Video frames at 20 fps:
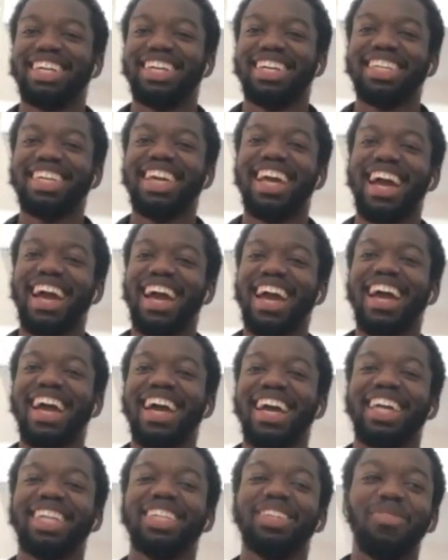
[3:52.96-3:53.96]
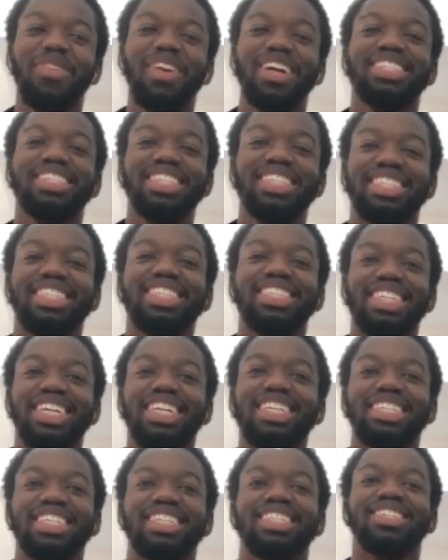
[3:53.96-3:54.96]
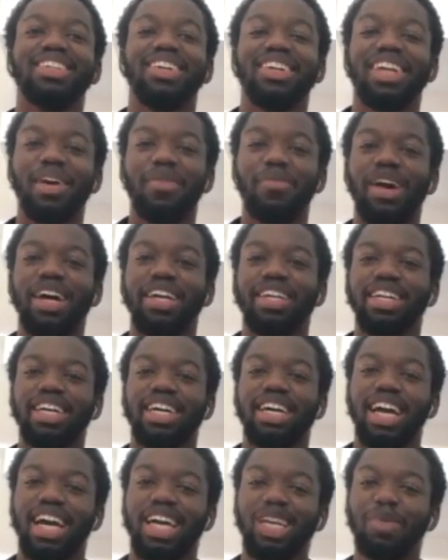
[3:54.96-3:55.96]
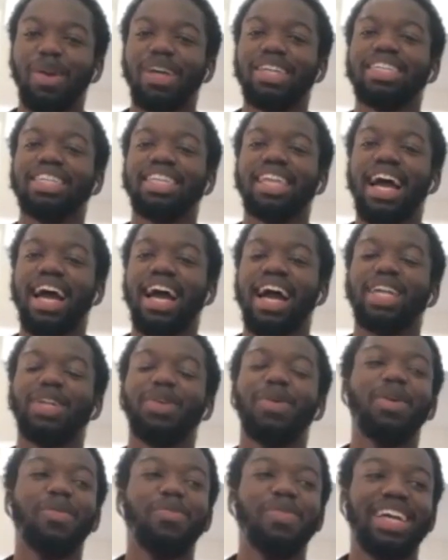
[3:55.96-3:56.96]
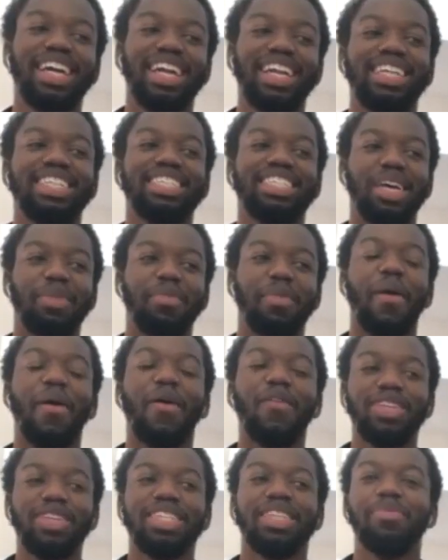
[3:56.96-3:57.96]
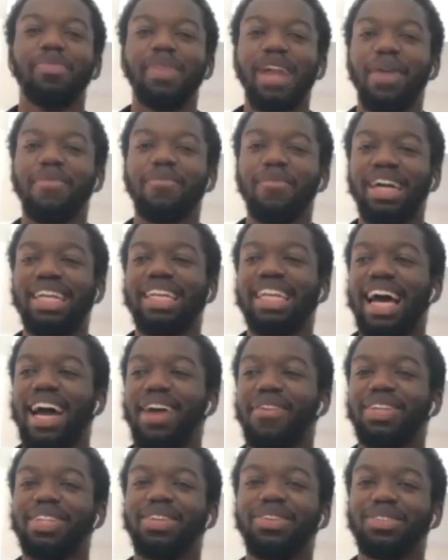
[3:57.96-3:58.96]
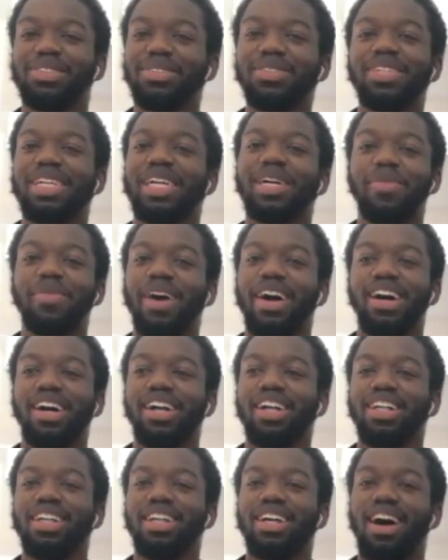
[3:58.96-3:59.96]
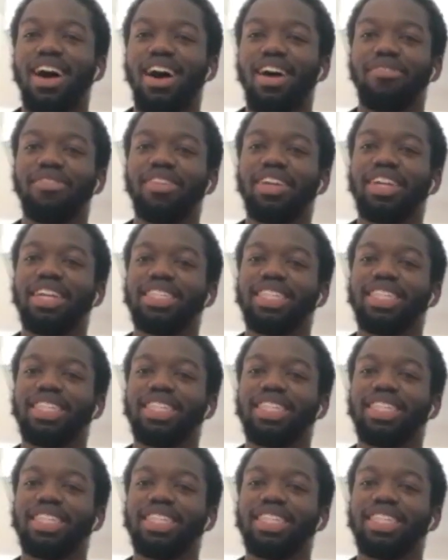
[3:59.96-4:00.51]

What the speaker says: Yeah, in the present situation, it's not that bad. Especially, like, I don't want to be cliche, but obviously black men, like, we don't talk about our feelings,